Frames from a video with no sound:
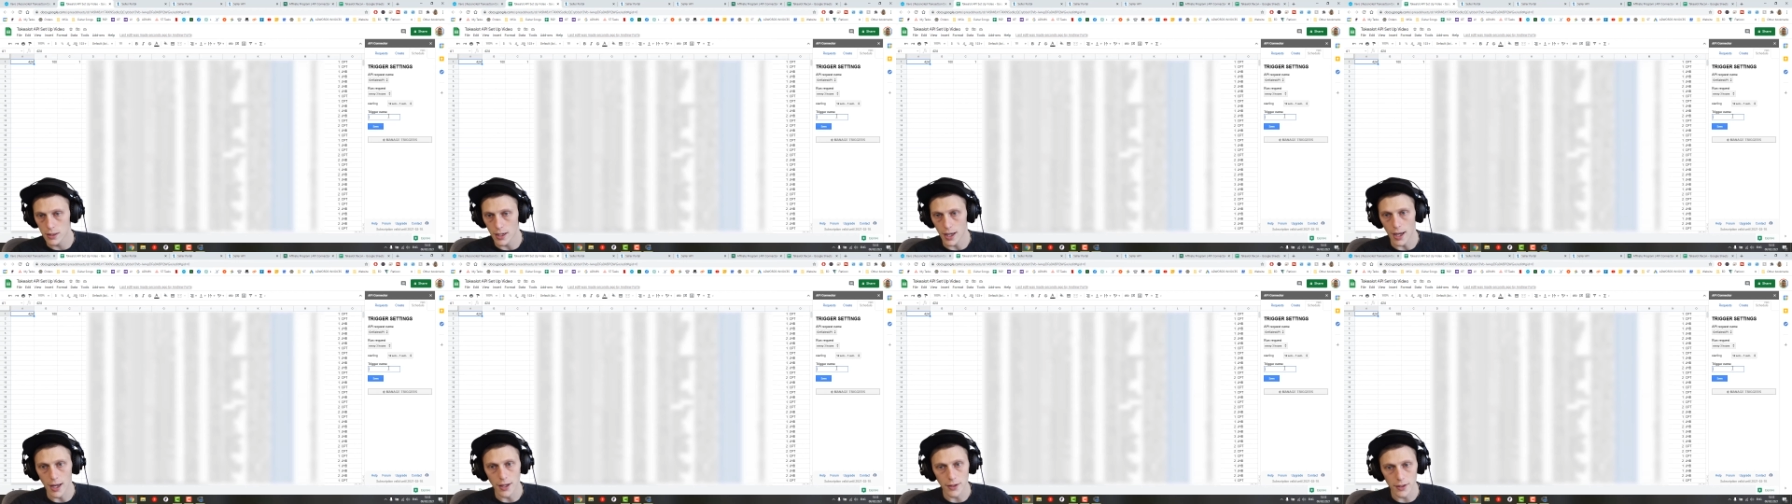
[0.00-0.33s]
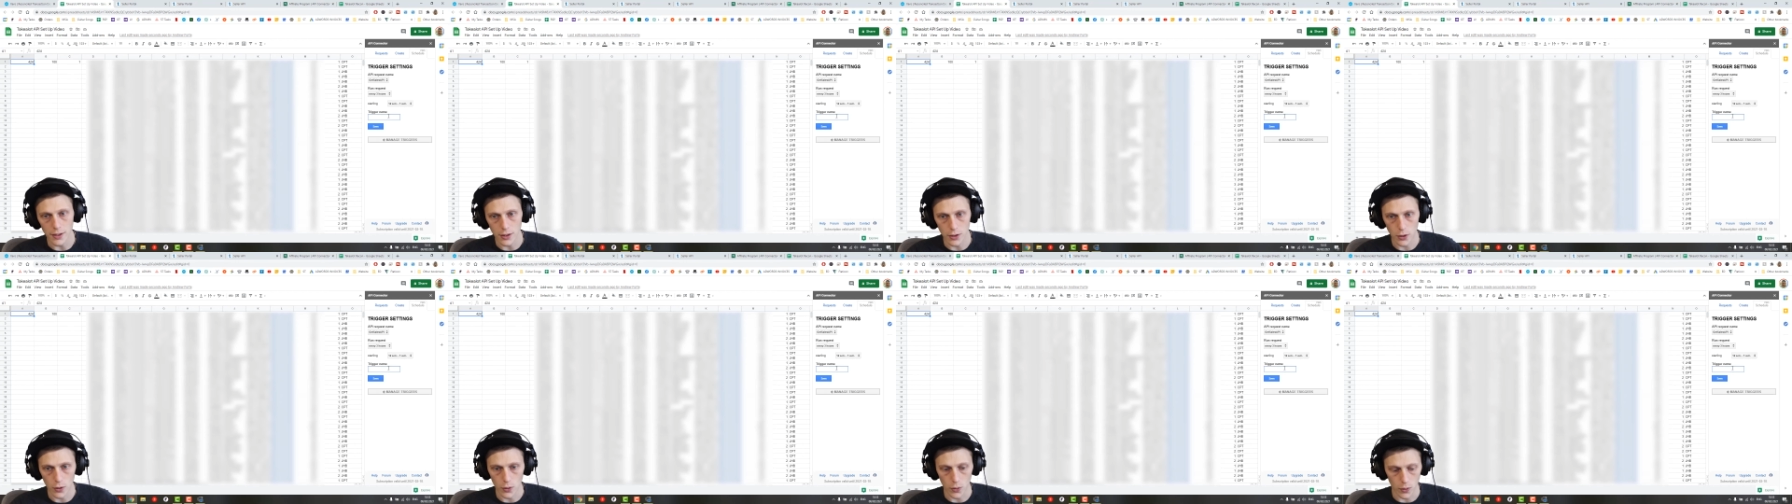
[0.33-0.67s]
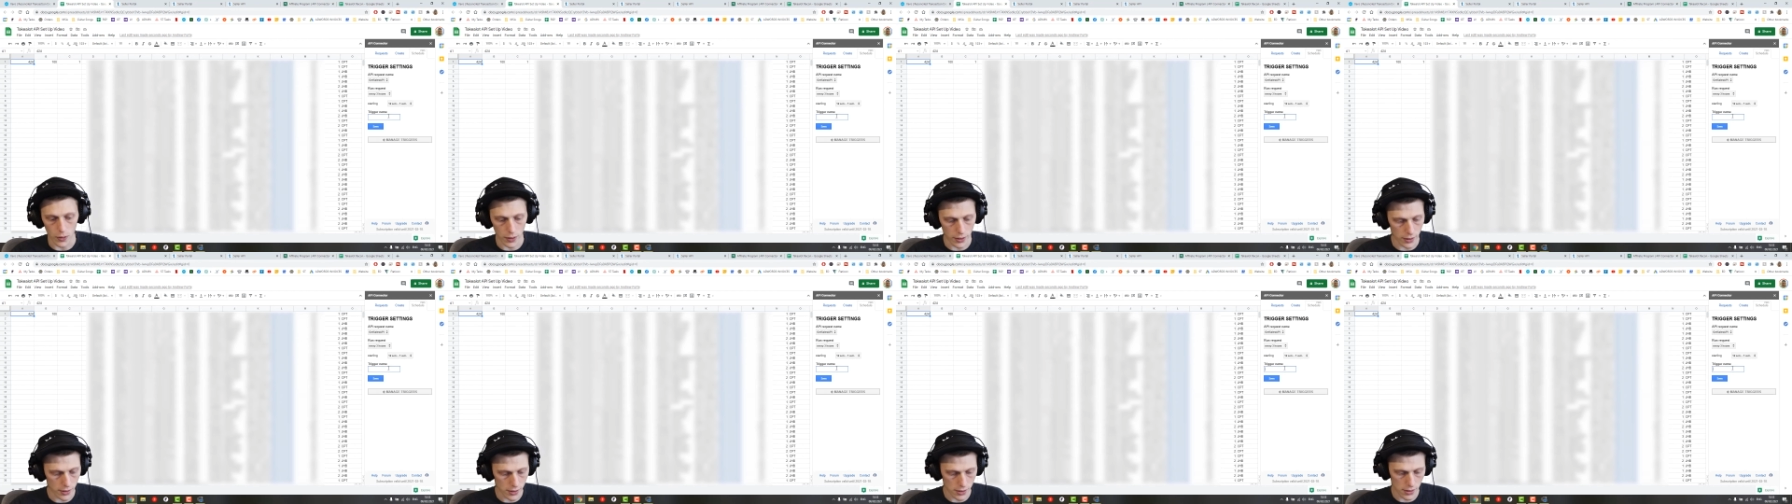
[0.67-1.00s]
and then you
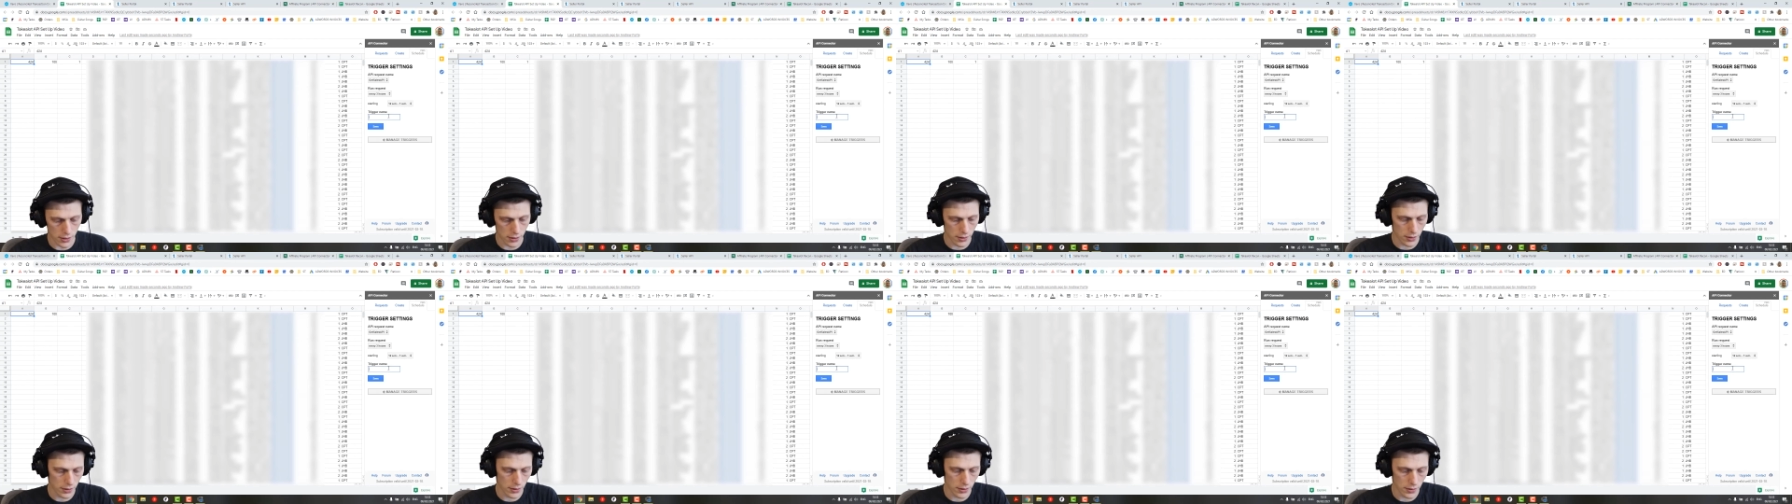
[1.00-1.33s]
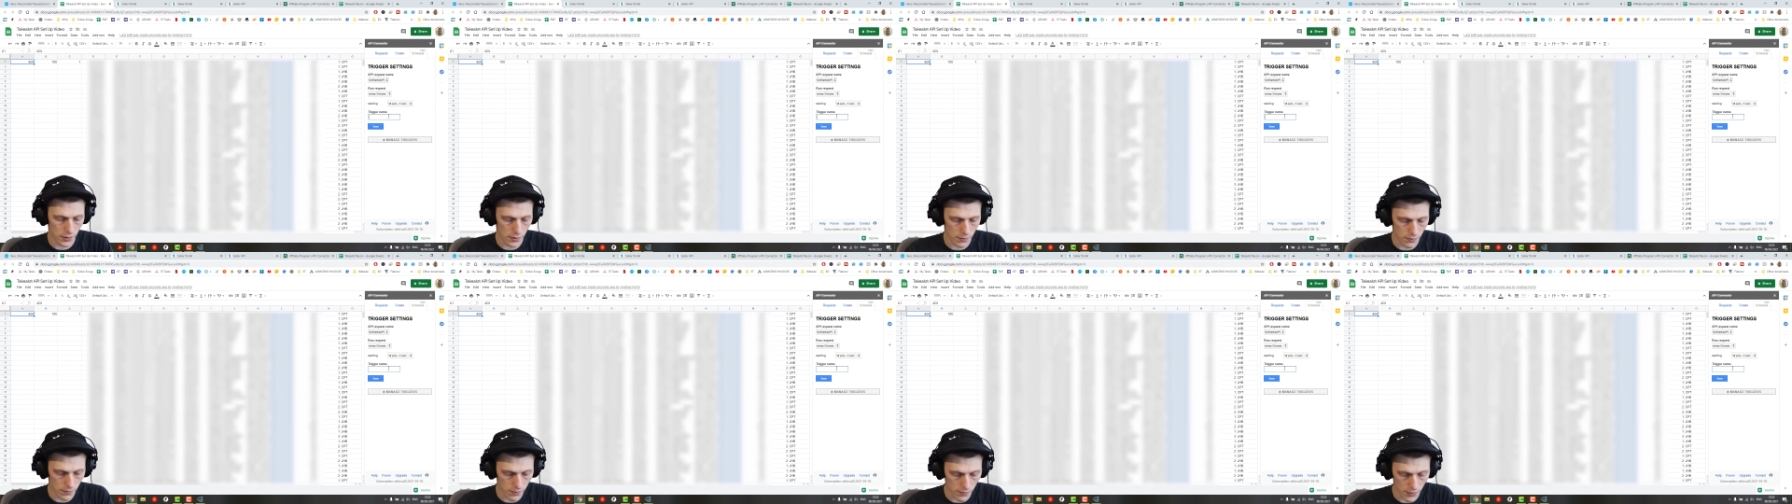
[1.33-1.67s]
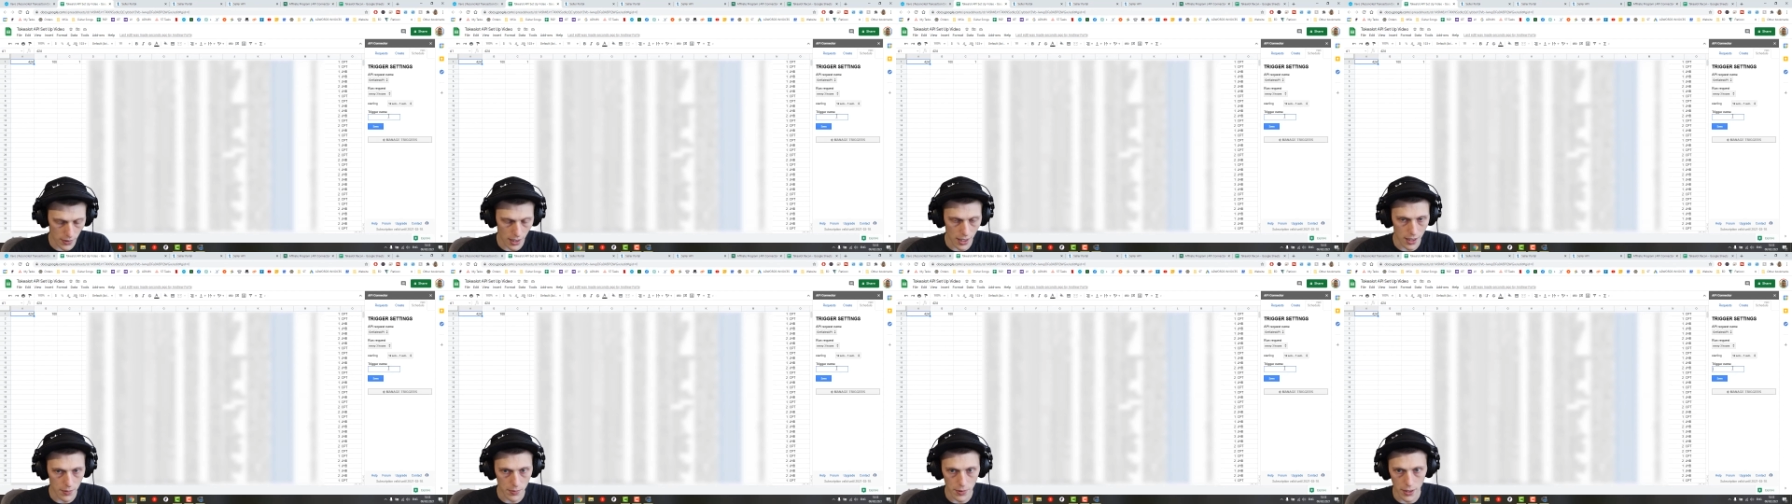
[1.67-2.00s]
call it
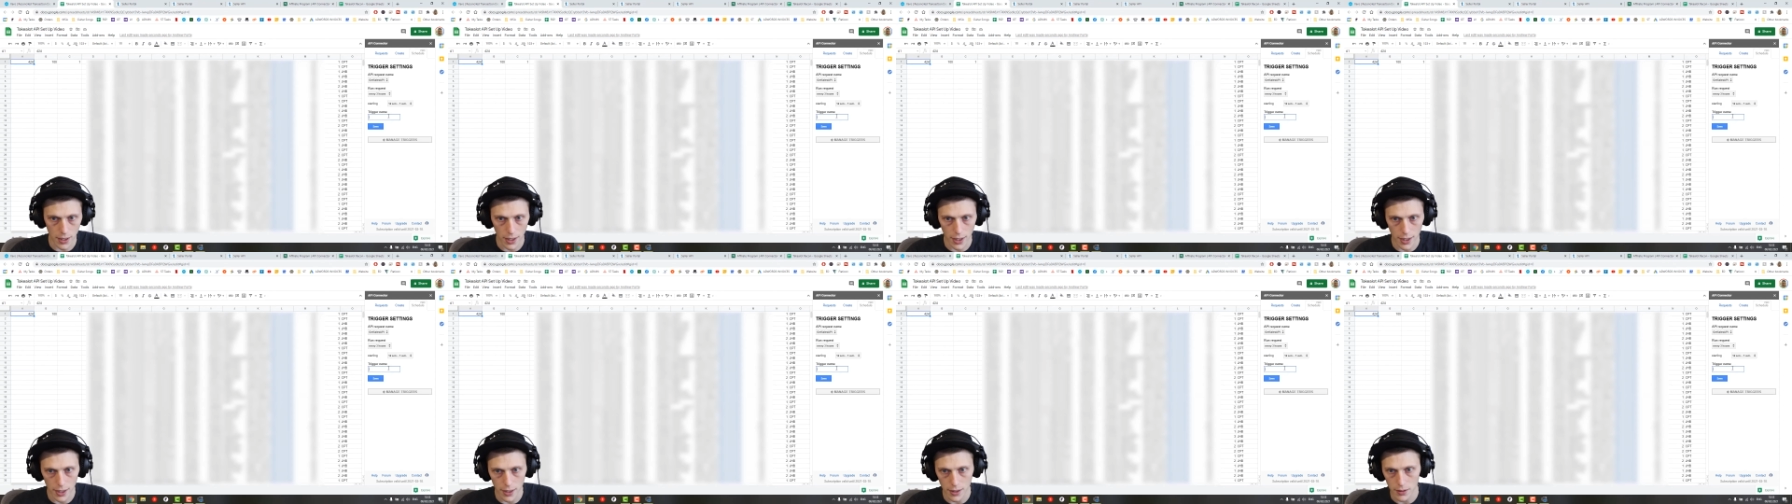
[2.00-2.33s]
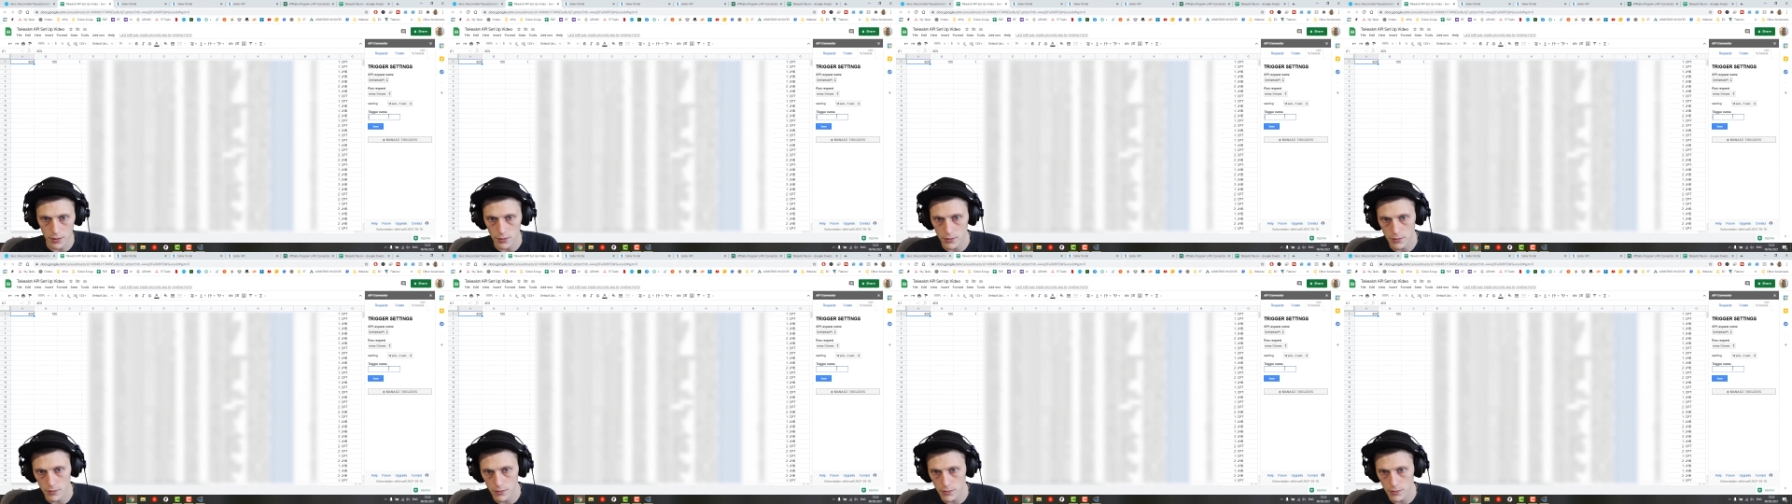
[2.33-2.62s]
API